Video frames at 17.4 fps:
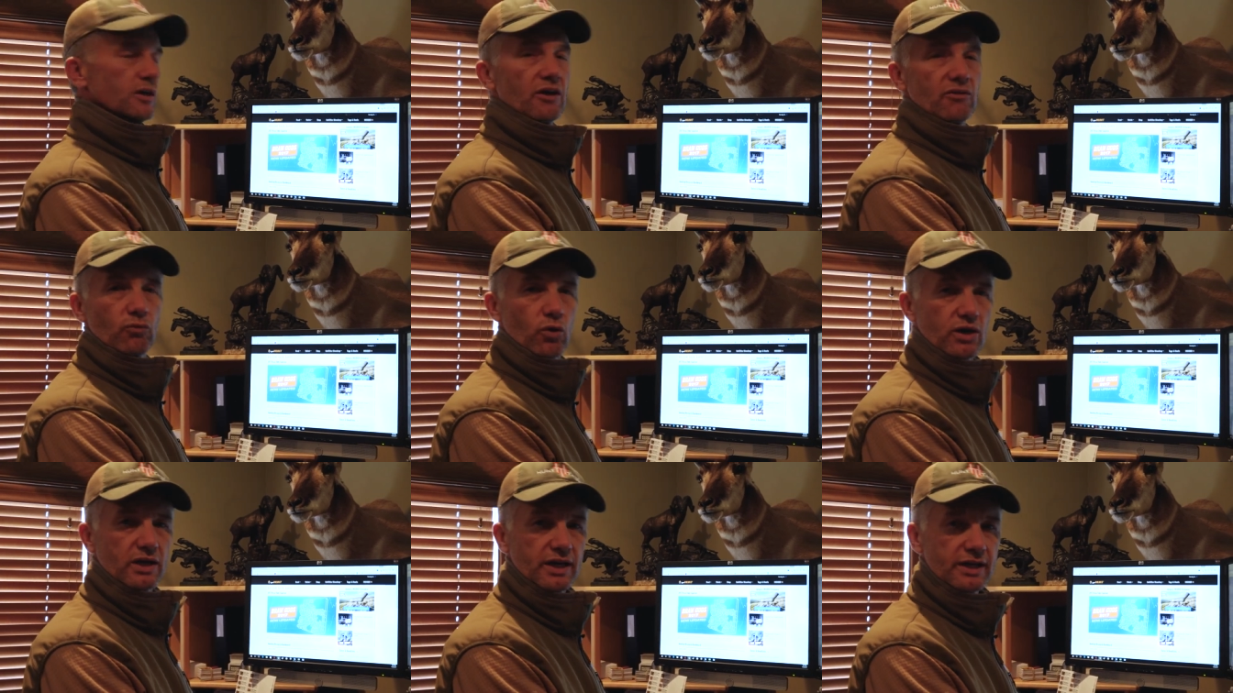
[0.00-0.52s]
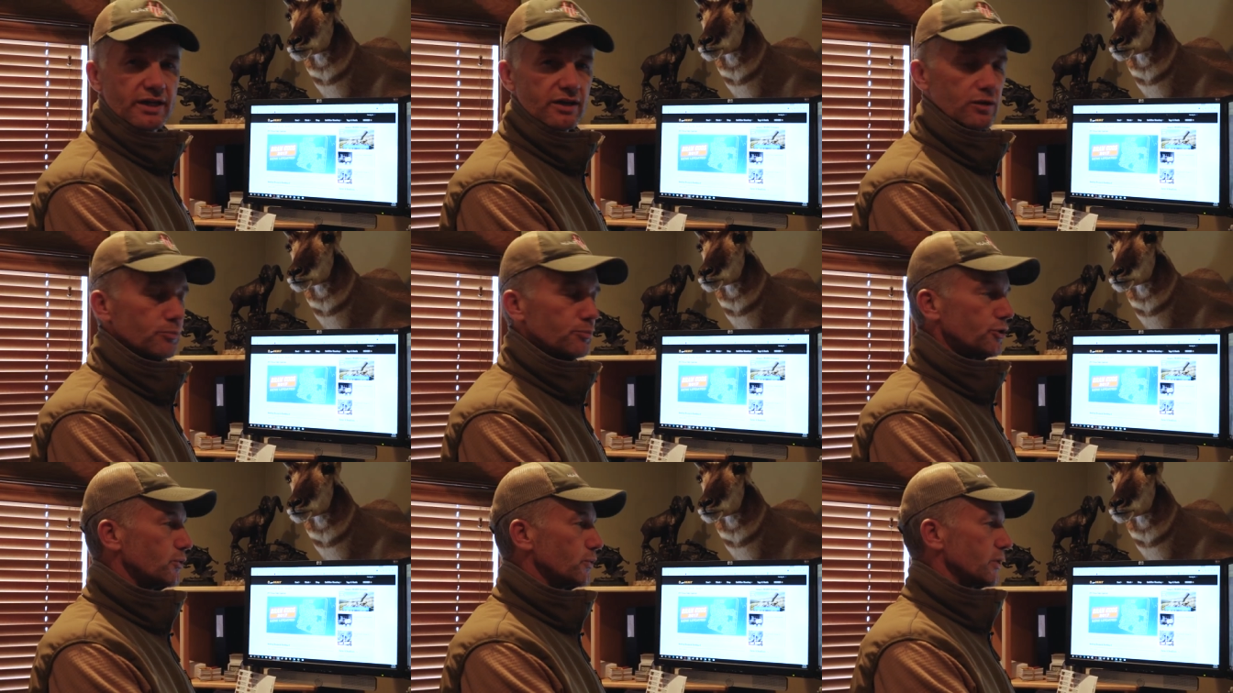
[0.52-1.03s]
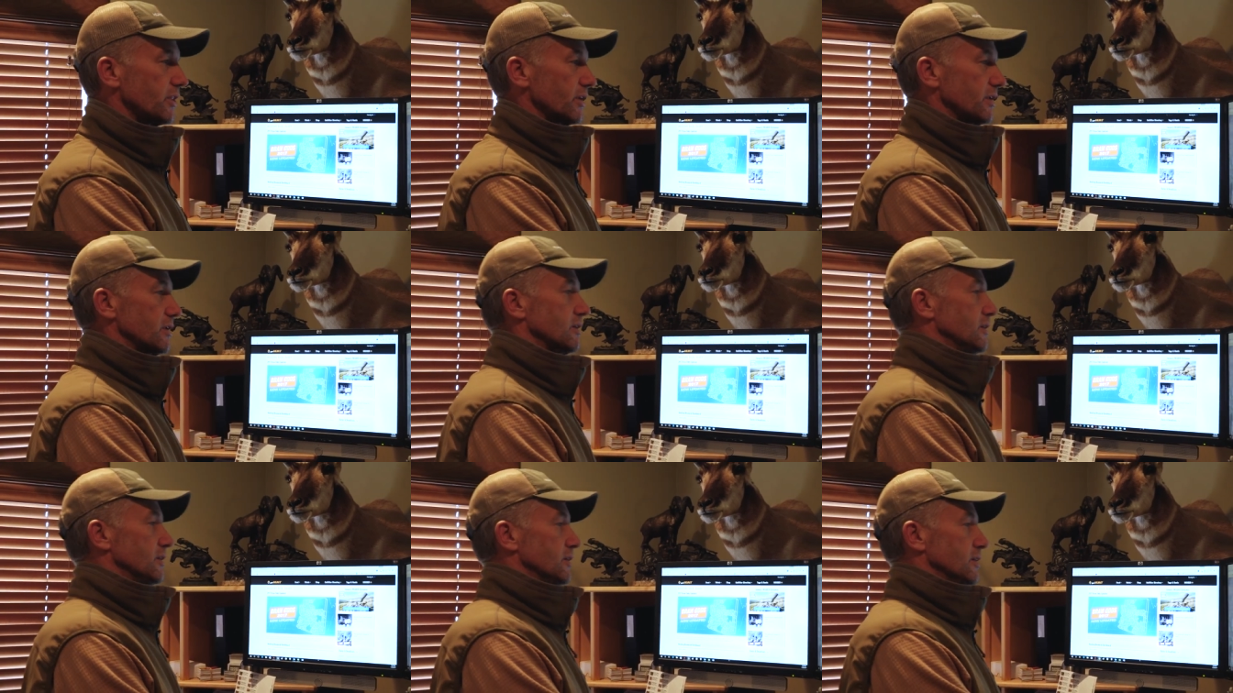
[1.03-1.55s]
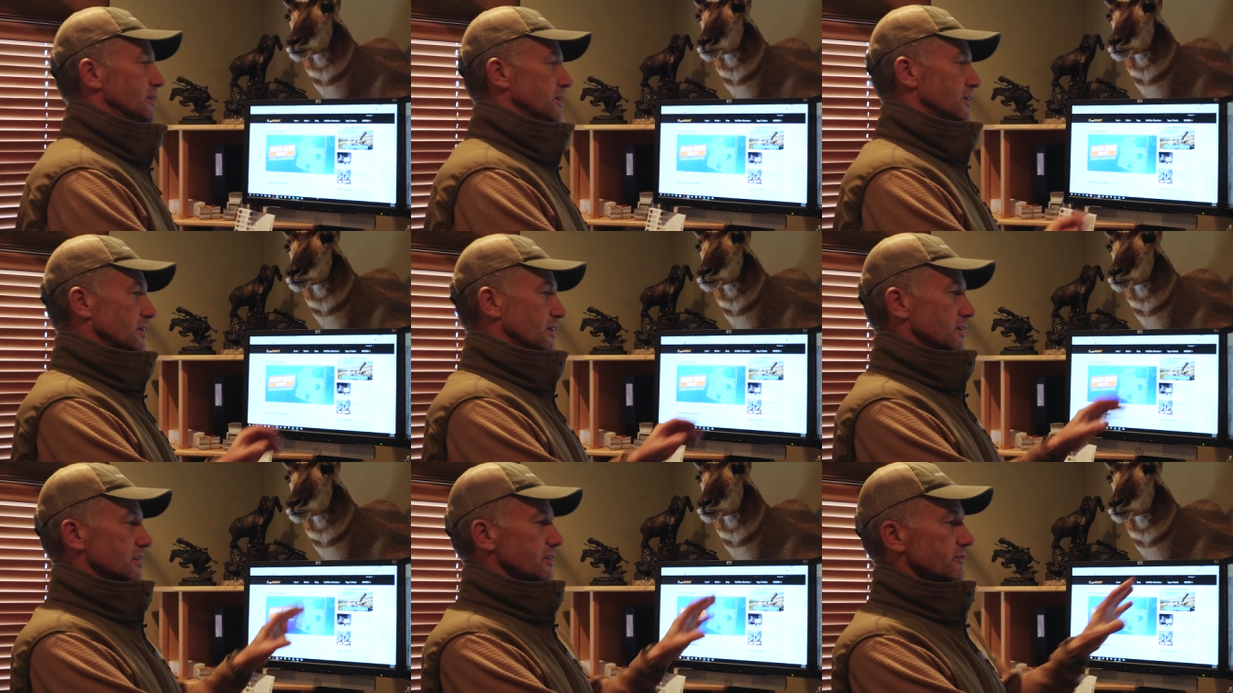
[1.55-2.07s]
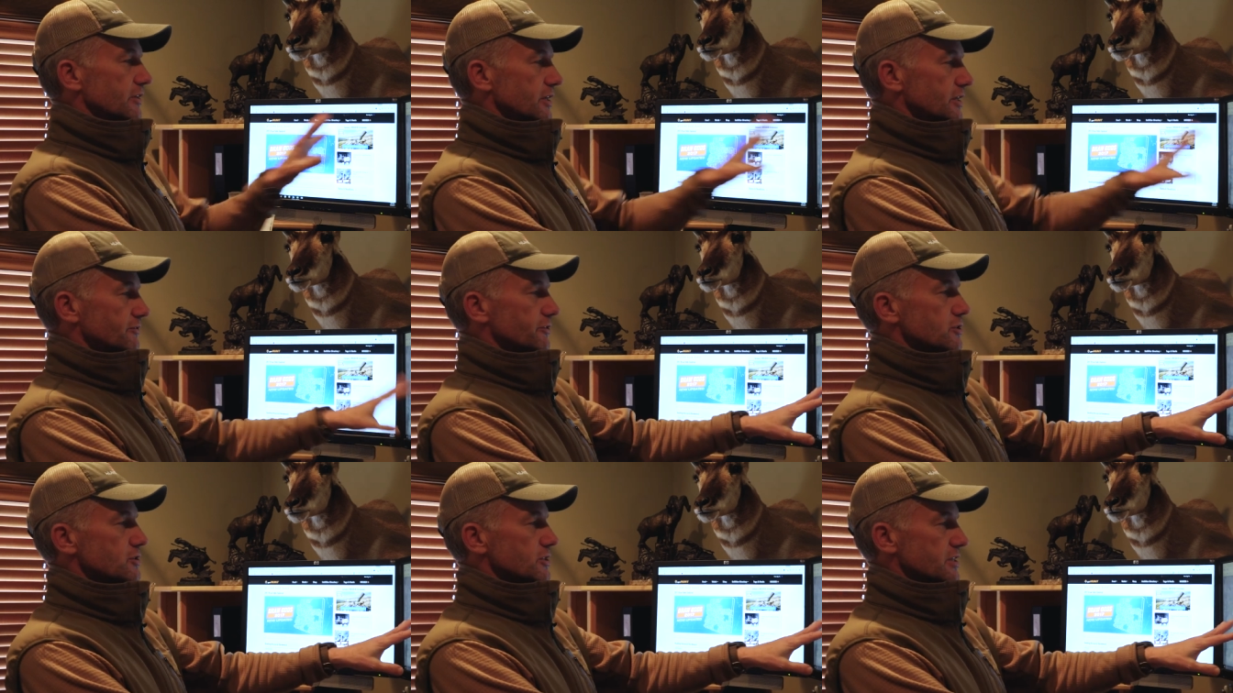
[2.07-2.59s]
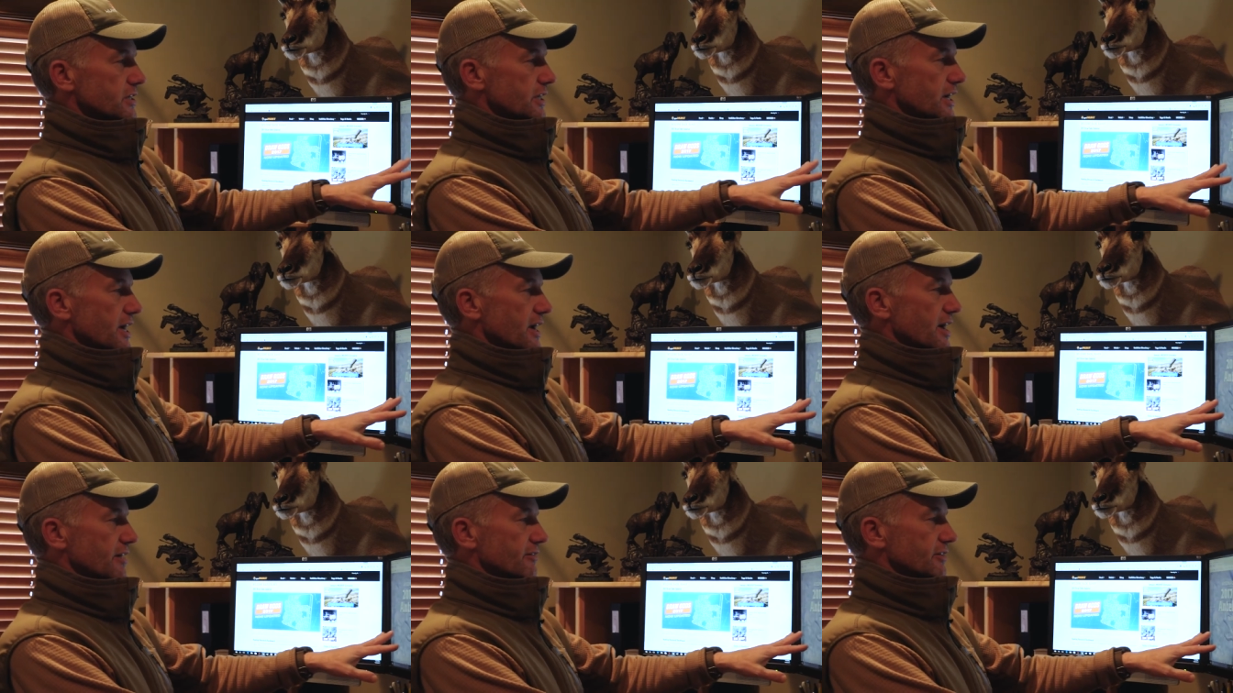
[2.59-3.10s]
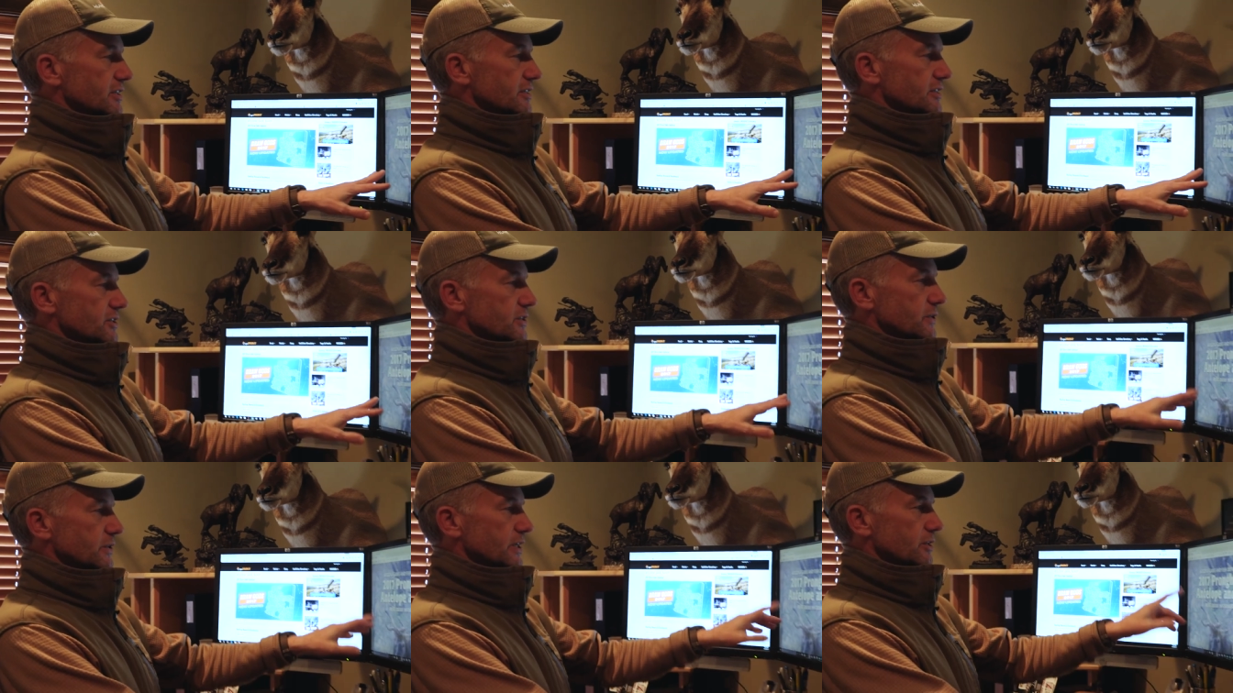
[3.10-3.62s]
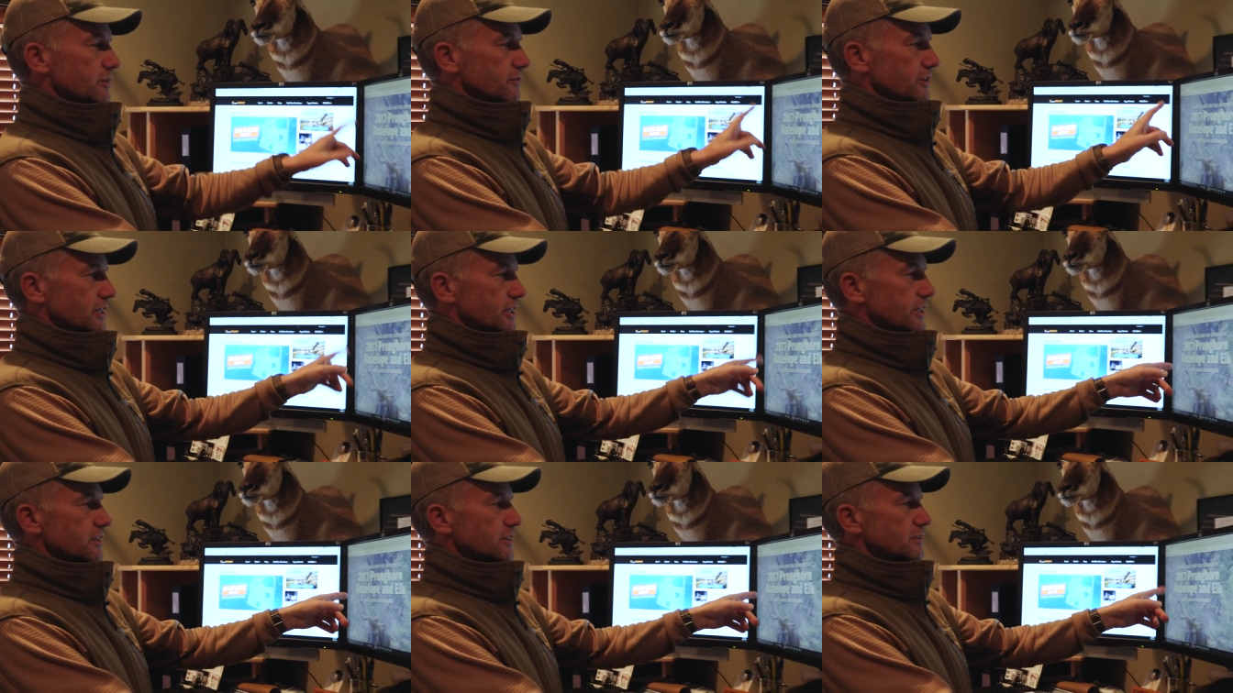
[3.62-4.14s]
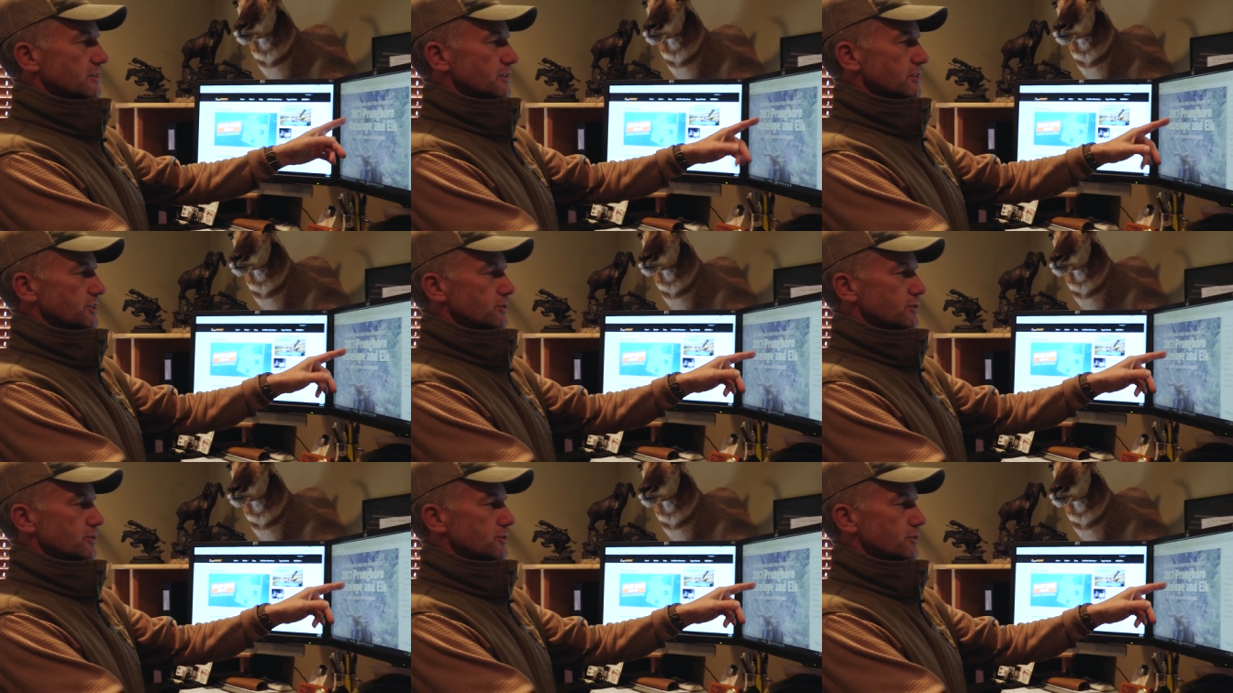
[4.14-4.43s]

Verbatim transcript: of what can help you with it. The very first thing I have on this screen over here is the